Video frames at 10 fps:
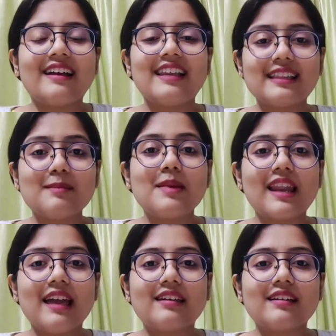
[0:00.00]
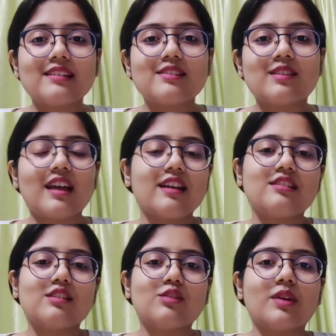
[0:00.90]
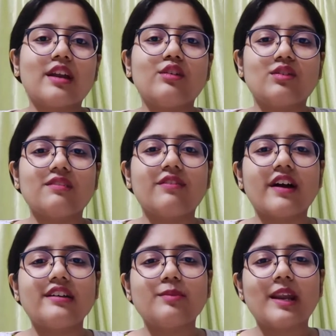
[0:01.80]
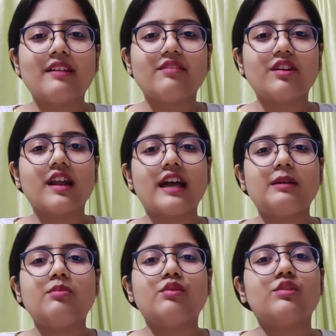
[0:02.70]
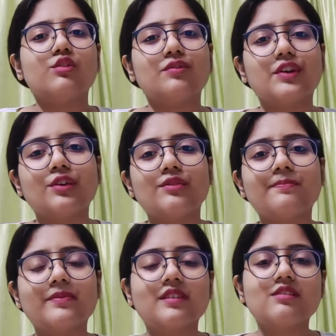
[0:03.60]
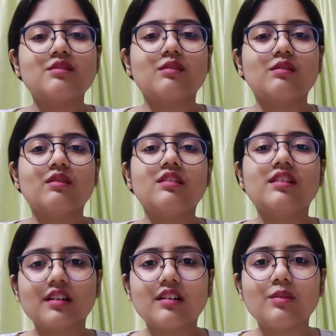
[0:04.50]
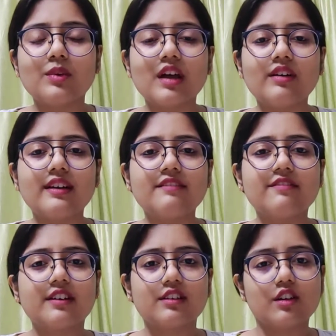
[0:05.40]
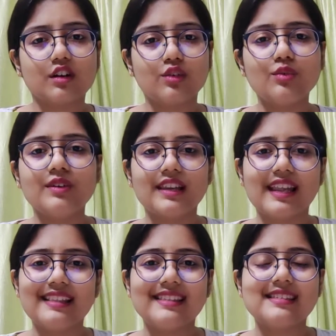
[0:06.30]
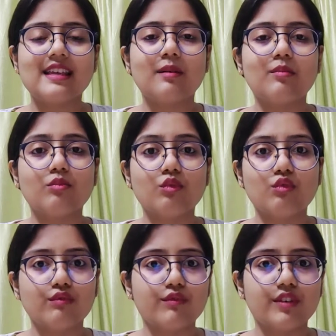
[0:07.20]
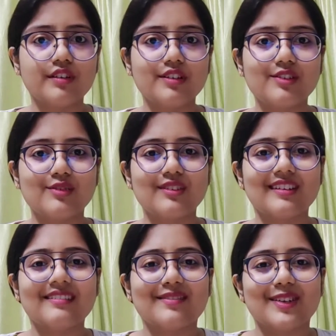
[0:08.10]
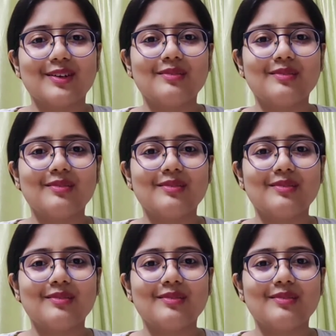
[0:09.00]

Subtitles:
Click the bell icon so that you get notified whenever I upload new video. So without any further ado, let's move to the video.